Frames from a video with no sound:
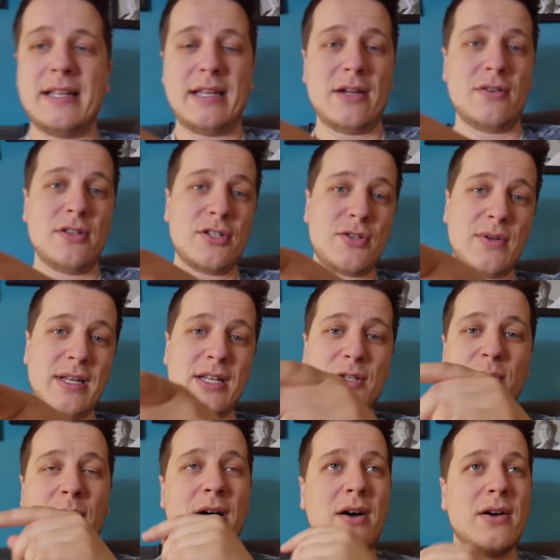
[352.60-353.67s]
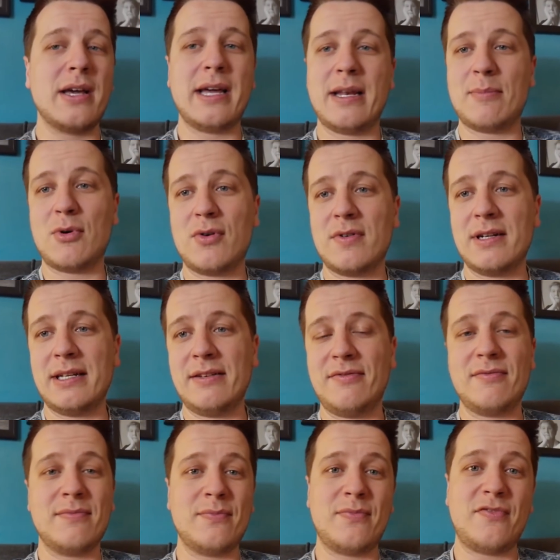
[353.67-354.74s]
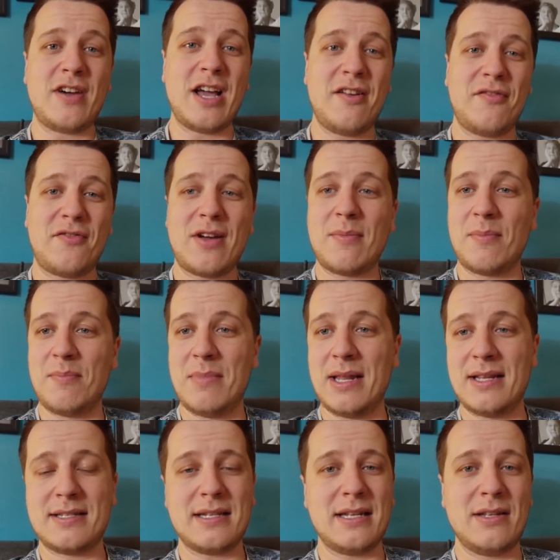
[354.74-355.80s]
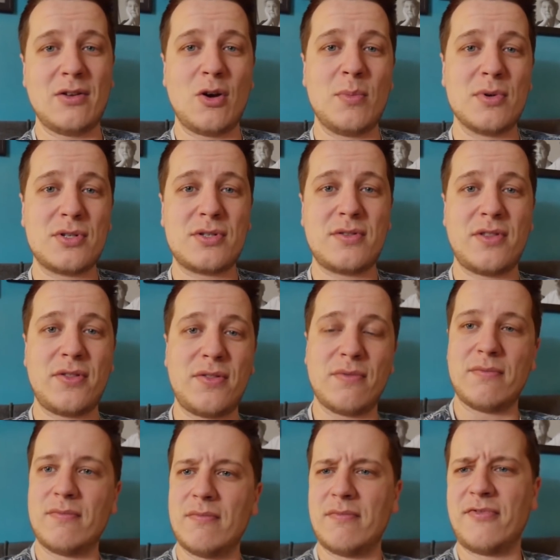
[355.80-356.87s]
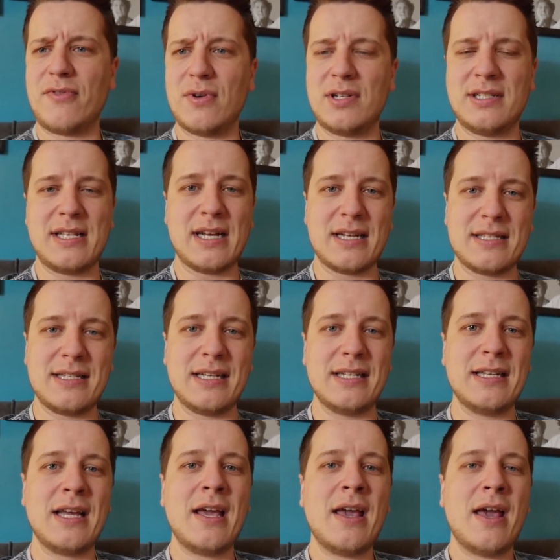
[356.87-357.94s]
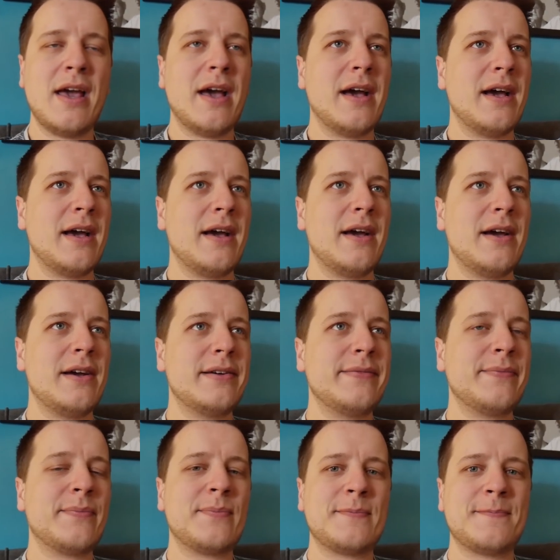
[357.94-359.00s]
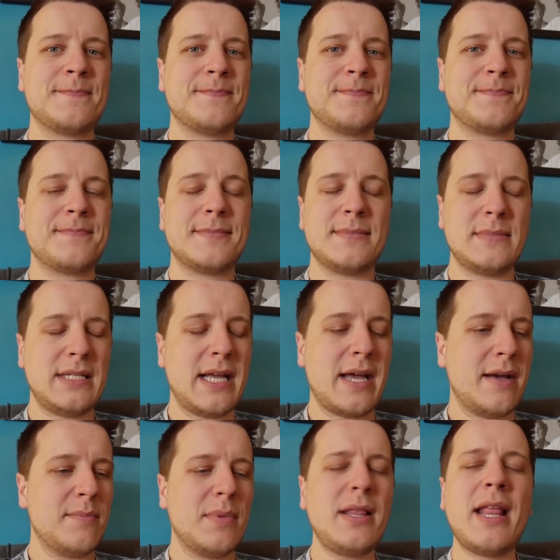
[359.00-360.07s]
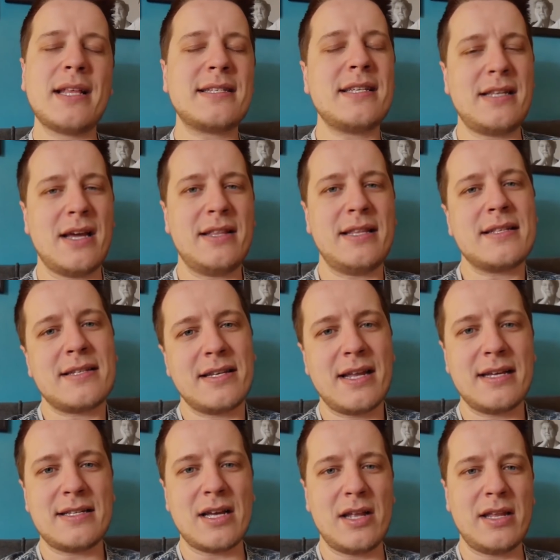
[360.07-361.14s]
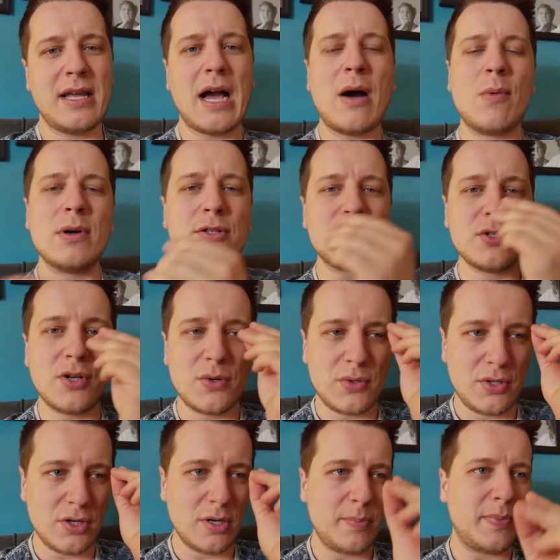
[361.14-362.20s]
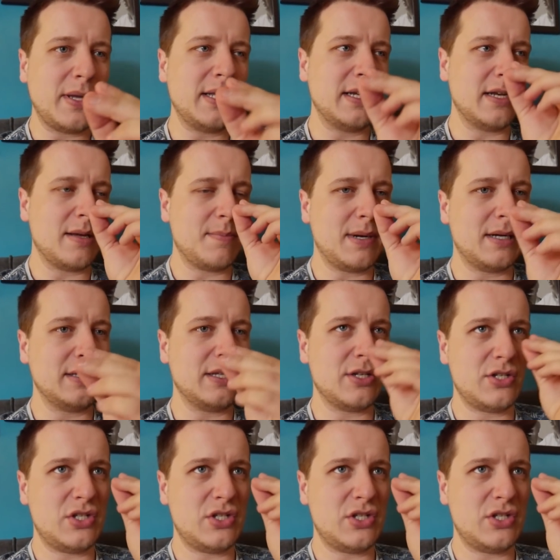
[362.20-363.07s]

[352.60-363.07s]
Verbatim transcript: it here on the screen as well, and I'm already 5 minutes and almost 40 seconds in. Yeah, but that's a nice idea. I want to know your opinion about this